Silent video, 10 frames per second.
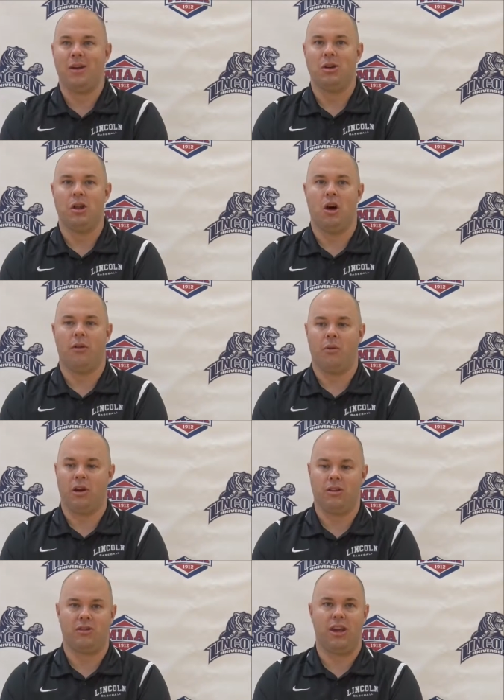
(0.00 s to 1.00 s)
you know, if we
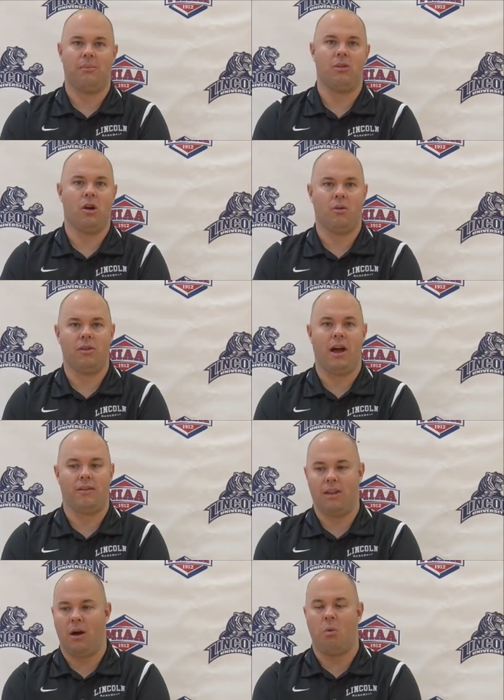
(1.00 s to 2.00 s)
could just keep, you know,
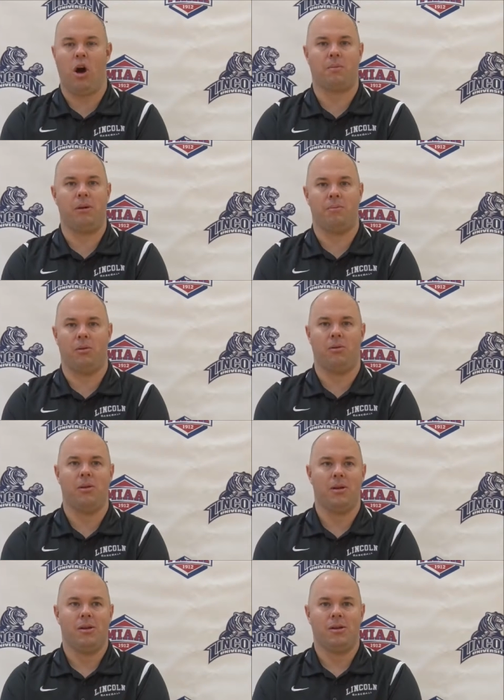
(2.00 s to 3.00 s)
not, not walk
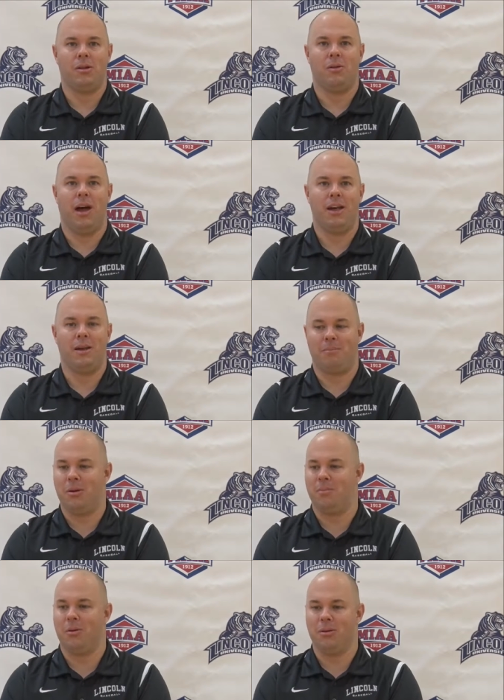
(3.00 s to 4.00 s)
people, you know, not hit
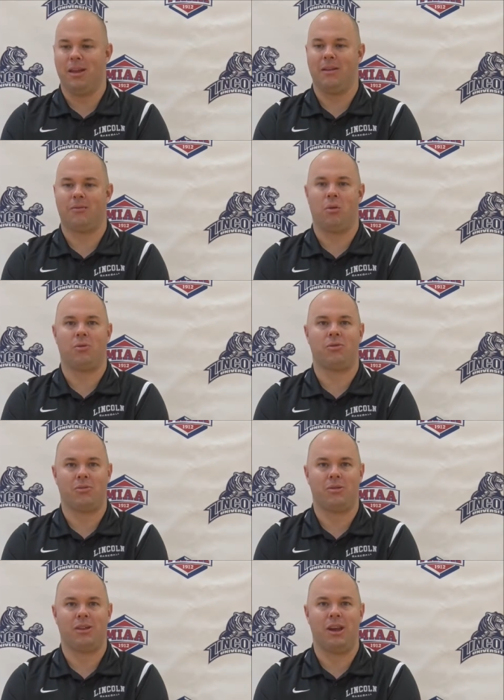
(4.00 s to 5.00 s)
people, and then, of
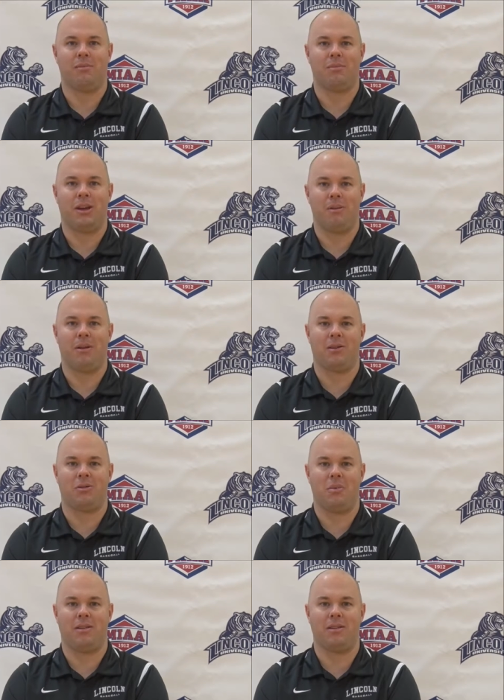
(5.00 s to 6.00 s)
course, keep, keep
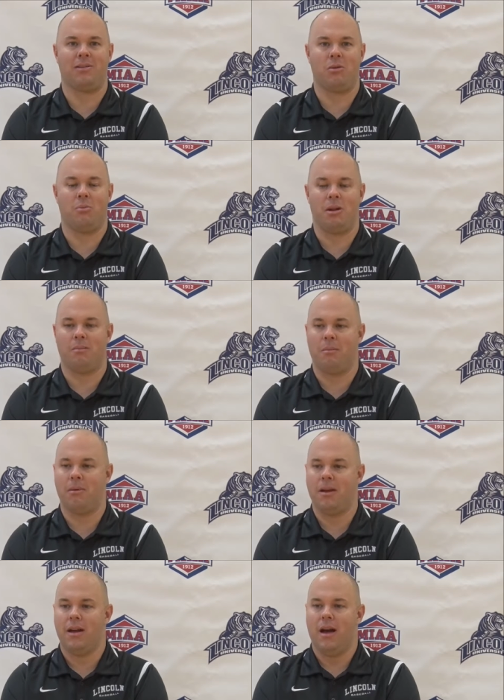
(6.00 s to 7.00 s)
extra base hits to a minimum.
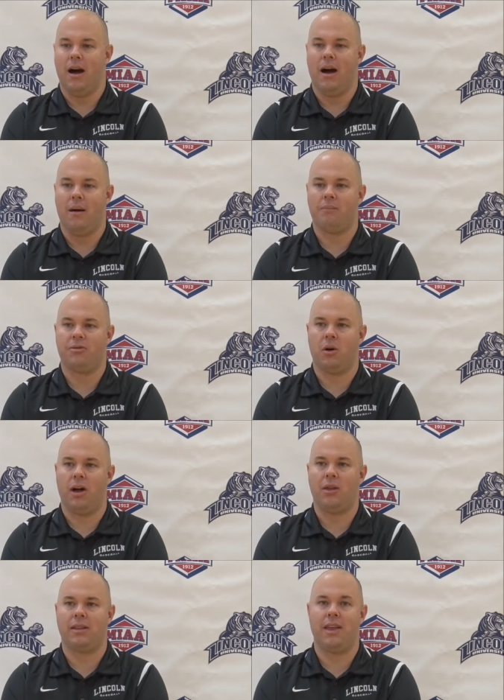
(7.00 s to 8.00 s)
Um, so
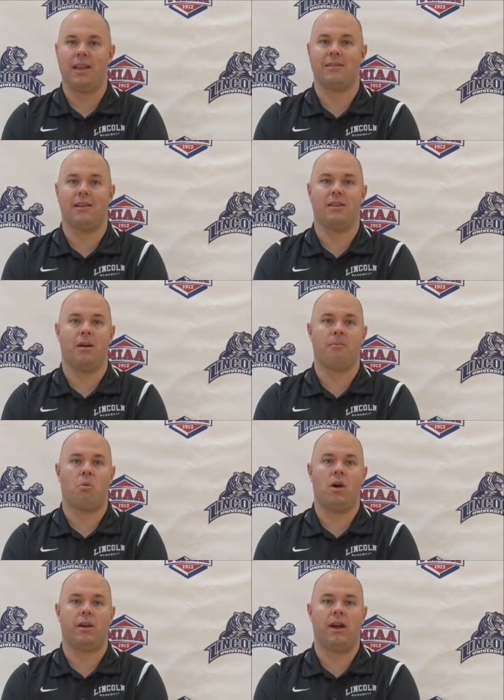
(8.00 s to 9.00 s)
I think that is the number
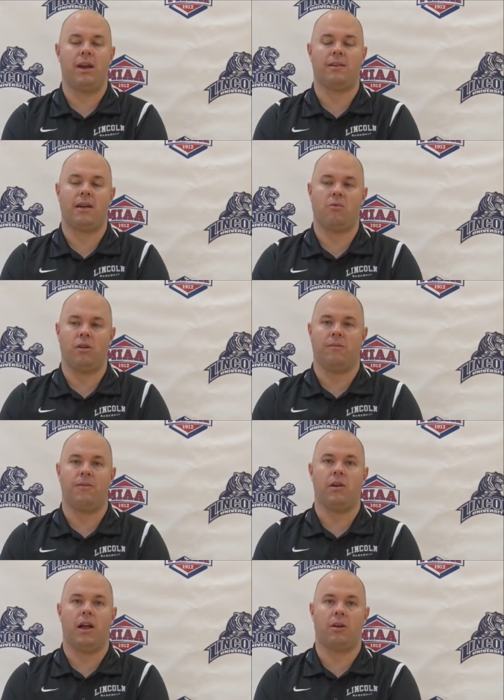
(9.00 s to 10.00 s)
one key because I really
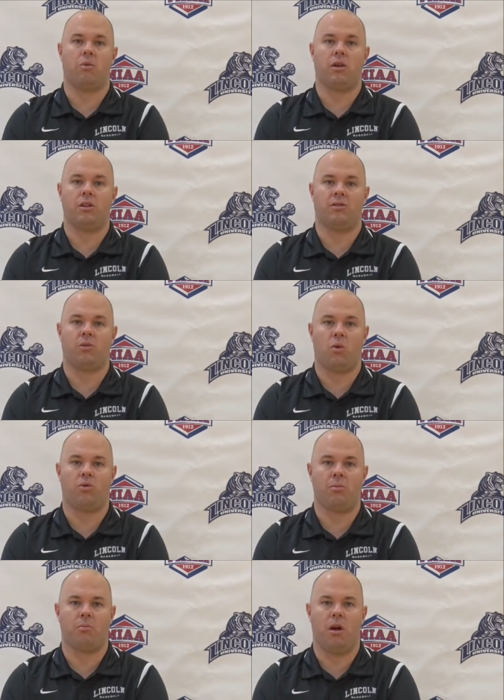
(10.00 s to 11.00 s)
feel like we're going to score
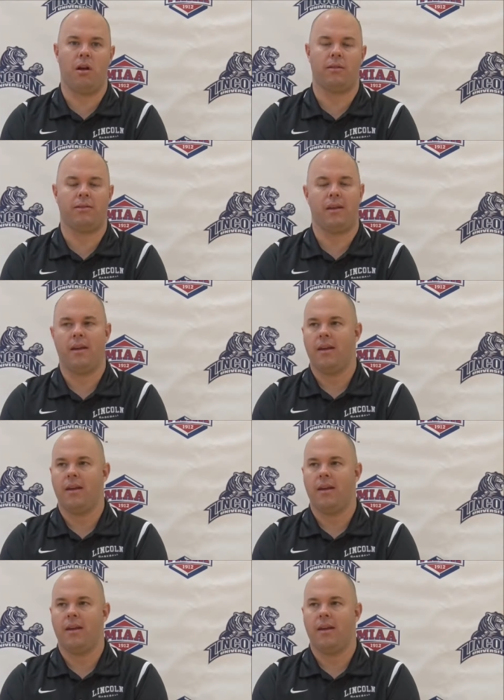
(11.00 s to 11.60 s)
some runs.